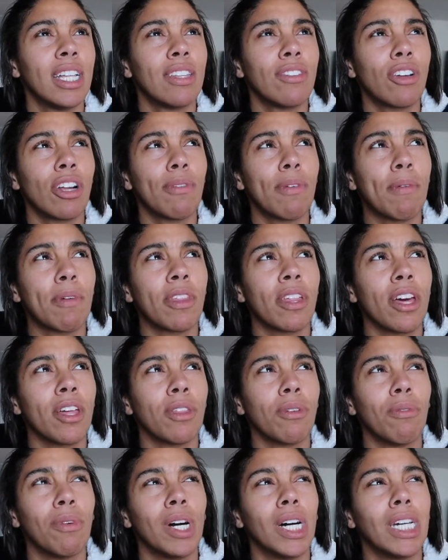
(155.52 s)
trying to remember the
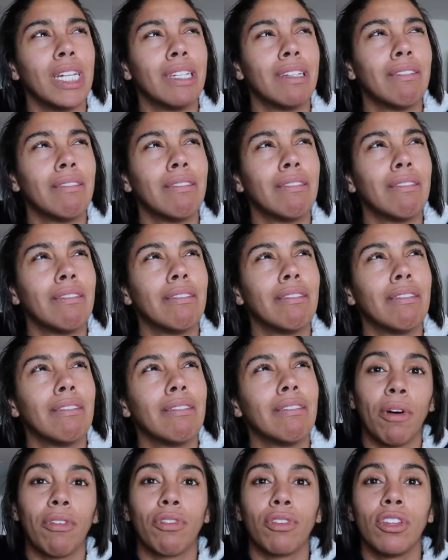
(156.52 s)
other one.
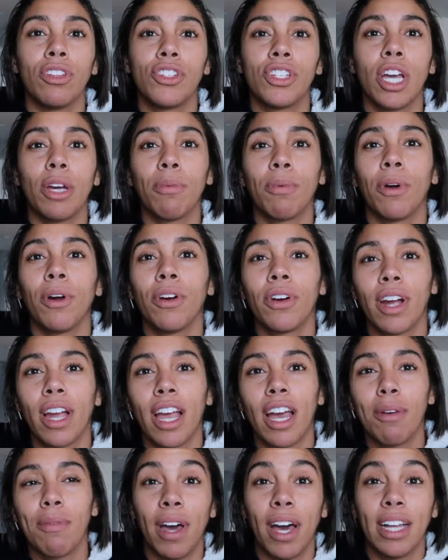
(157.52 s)
But for the JET
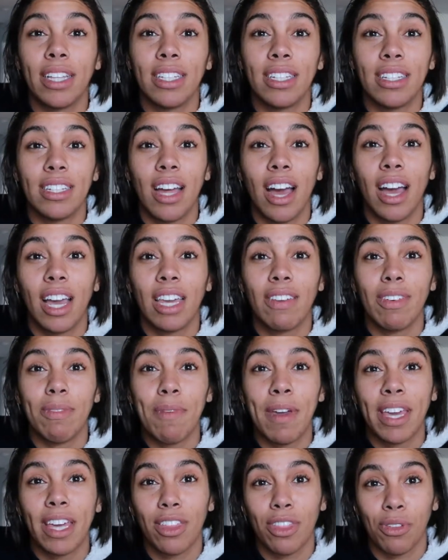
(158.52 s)
program, I did not even
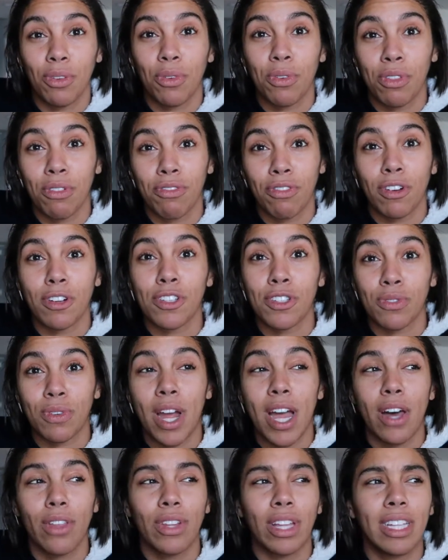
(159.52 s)
make it through the first
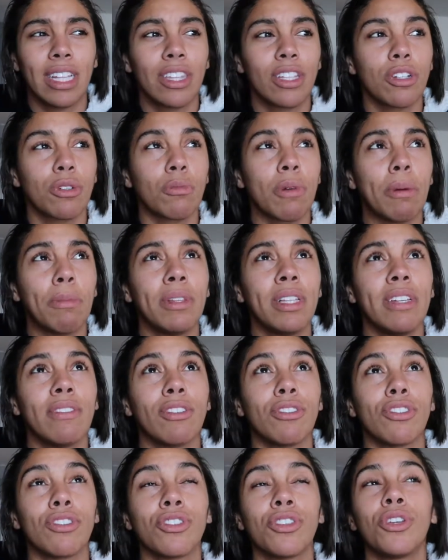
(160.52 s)
round. I believe
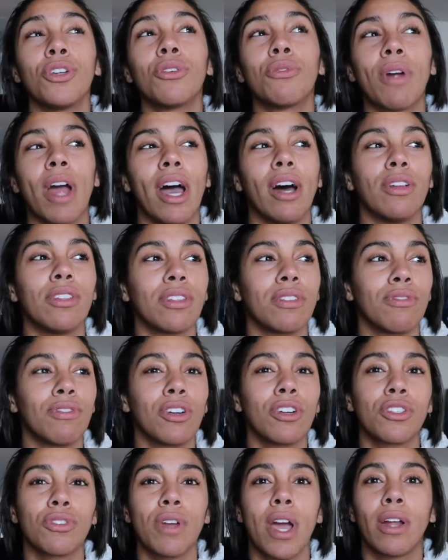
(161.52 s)
there's 2 rounds. The
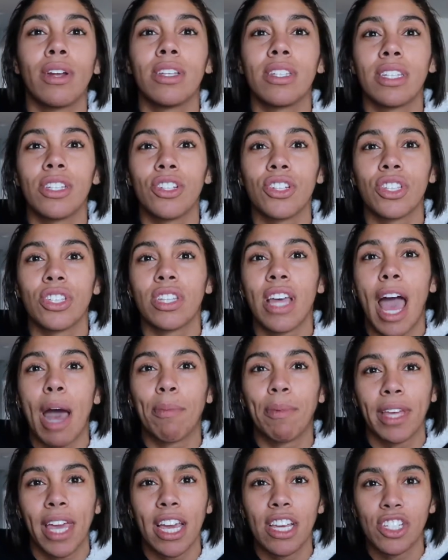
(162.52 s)
first round is just the
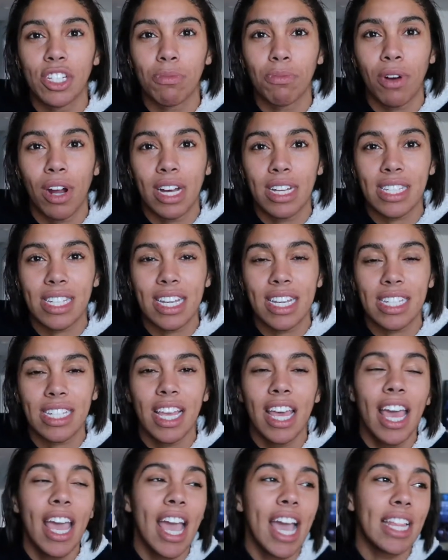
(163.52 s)
application process,
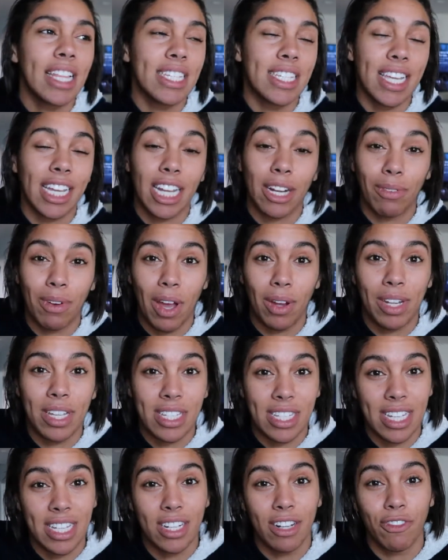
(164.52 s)
and the second round
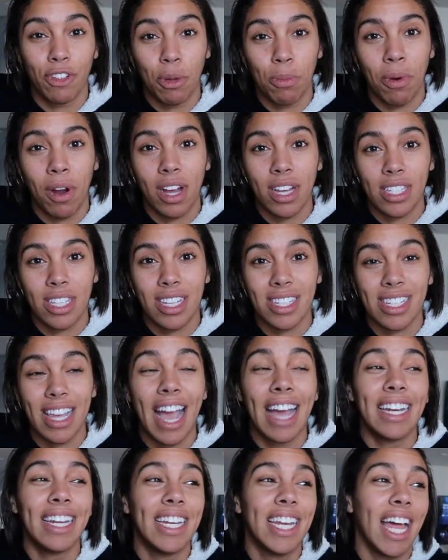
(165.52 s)
is the interview process.
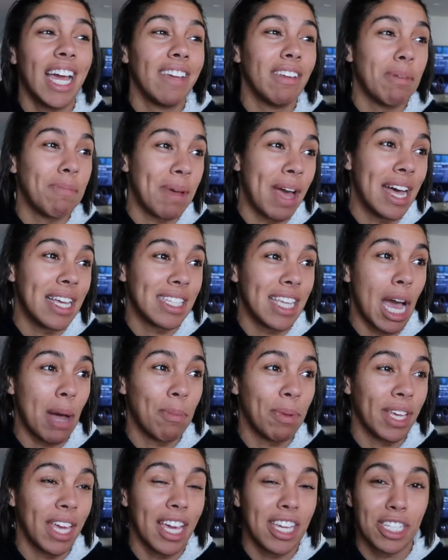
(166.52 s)
I did not even pass the
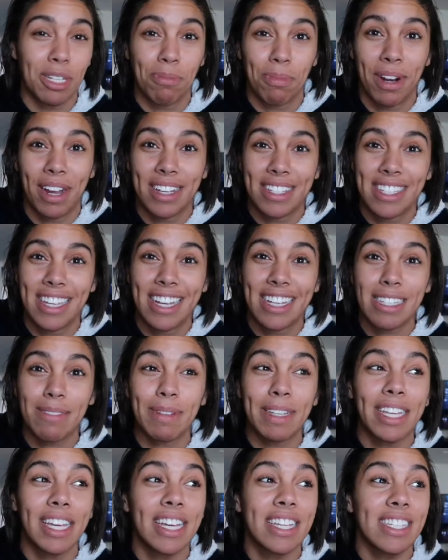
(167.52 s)
application process
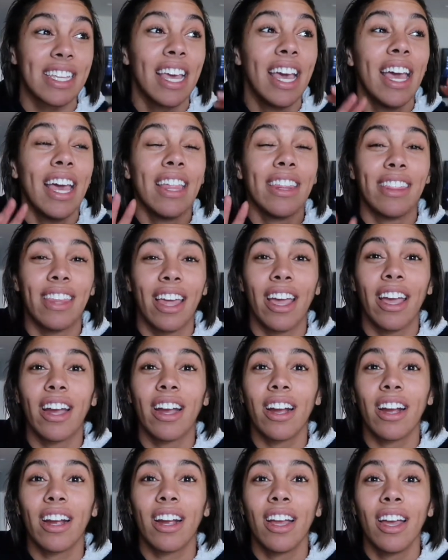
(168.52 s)
because
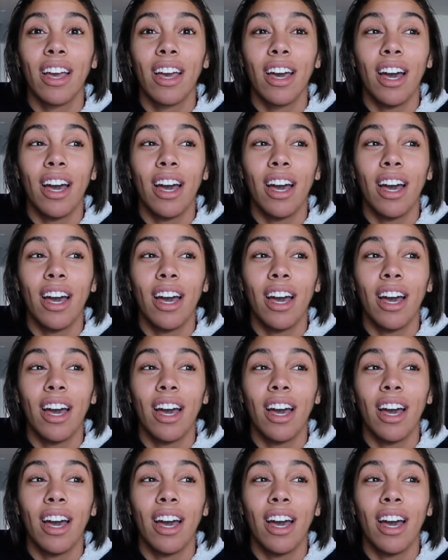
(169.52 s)
the